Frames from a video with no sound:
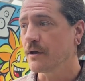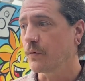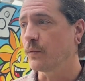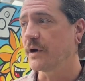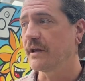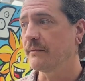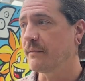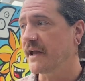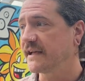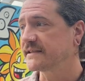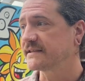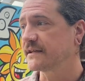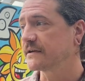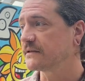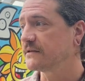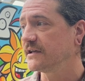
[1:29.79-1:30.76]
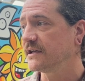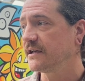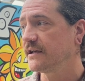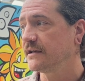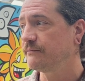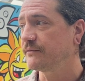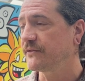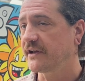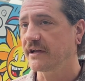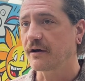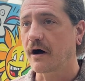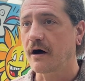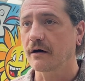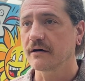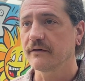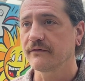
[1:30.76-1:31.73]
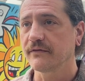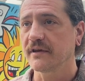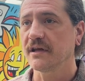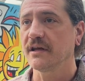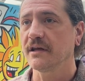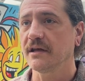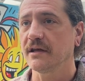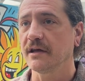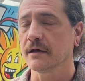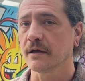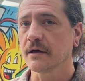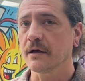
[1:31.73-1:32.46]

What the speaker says: we basically did all of the